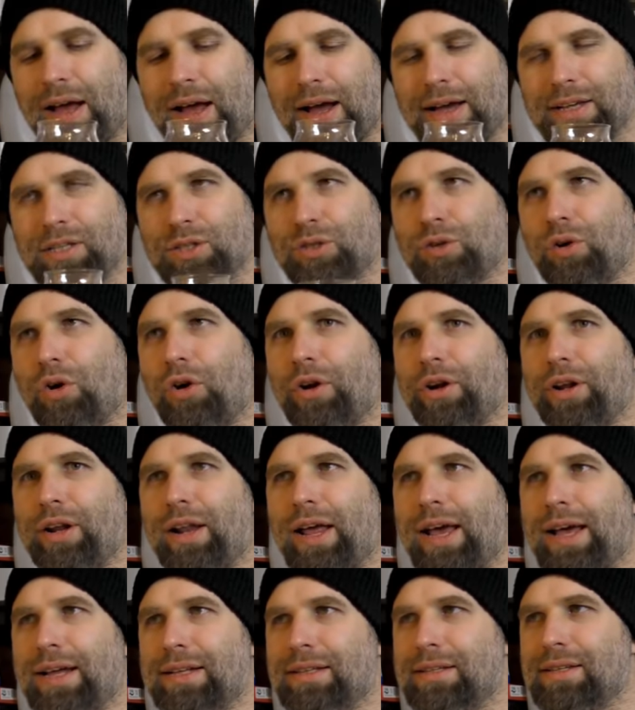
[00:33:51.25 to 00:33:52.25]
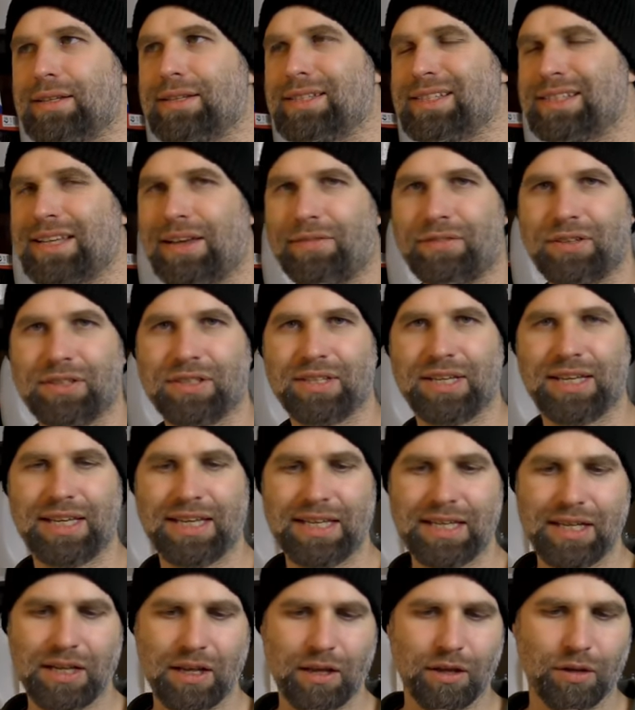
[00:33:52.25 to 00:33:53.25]
I started at
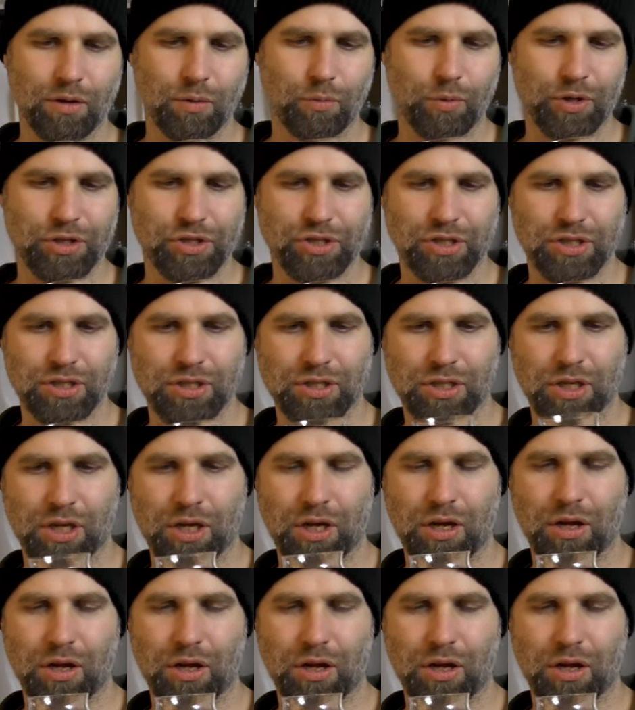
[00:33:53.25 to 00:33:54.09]
17, which is